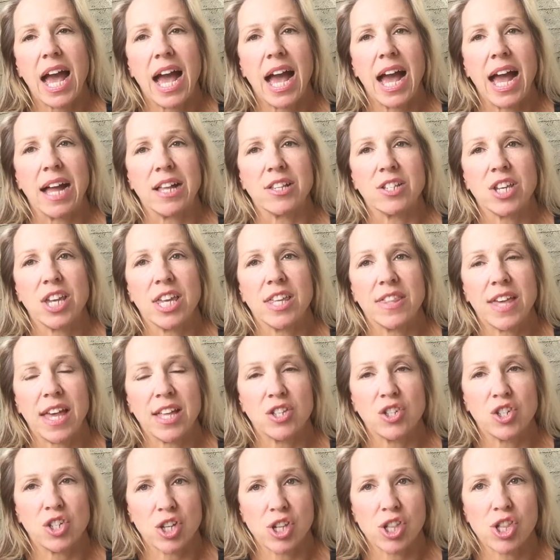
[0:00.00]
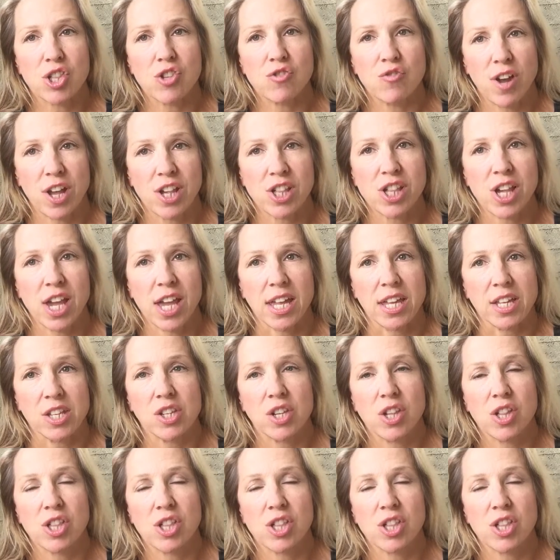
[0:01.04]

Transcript: and he then just stress ate.